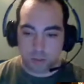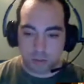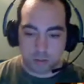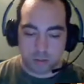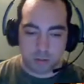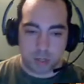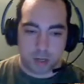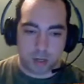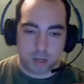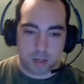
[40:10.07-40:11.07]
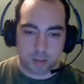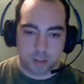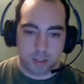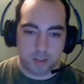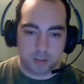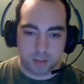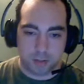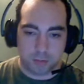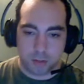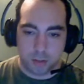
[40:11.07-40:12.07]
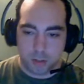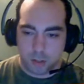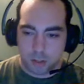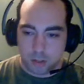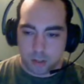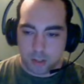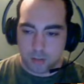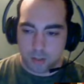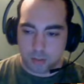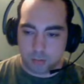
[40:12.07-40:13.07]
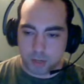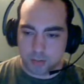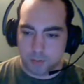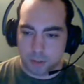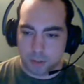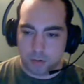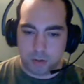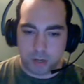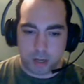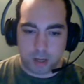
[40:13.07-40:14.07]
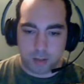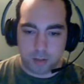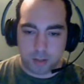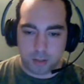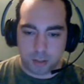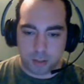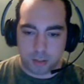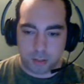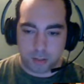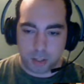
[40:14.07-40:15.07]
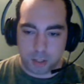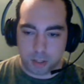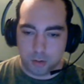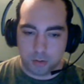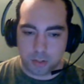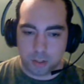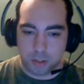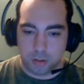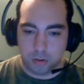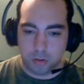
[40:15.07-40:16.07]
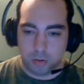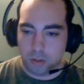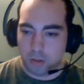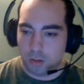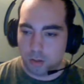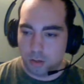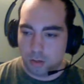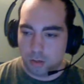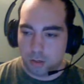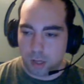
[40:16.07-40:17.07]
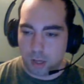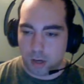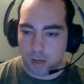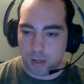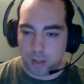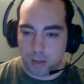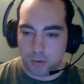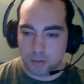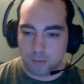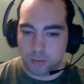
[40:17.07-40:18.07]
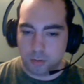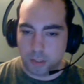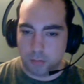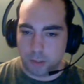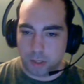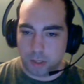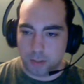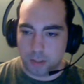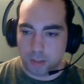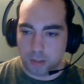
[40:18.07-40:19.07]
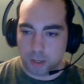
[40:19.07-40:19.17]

Actually, he sees the rest of you, and he goes to he goes to flee, realizing that